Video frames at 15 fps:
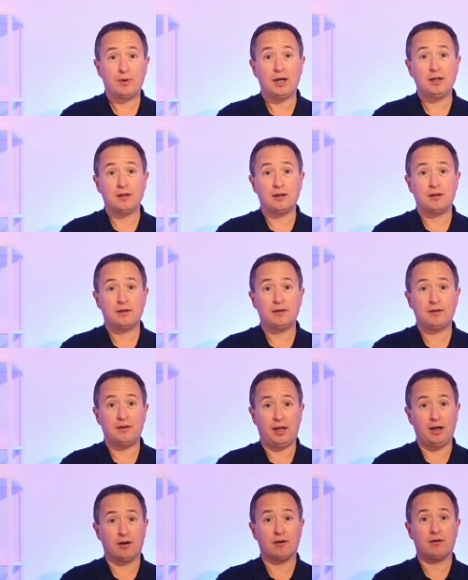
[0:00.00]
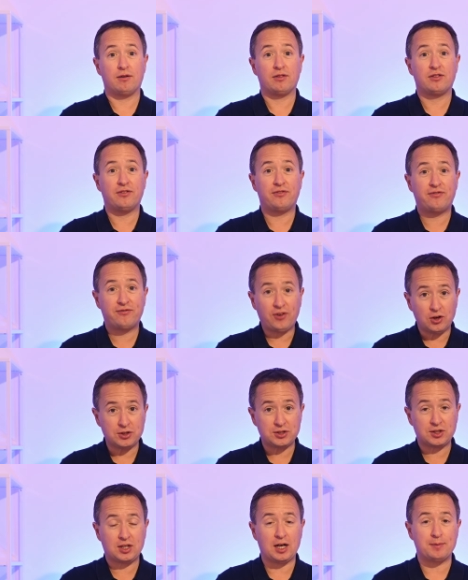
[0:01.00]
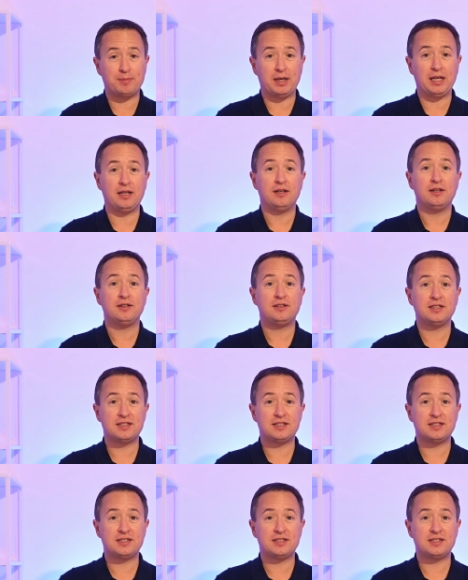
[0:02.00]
well, they are the first company to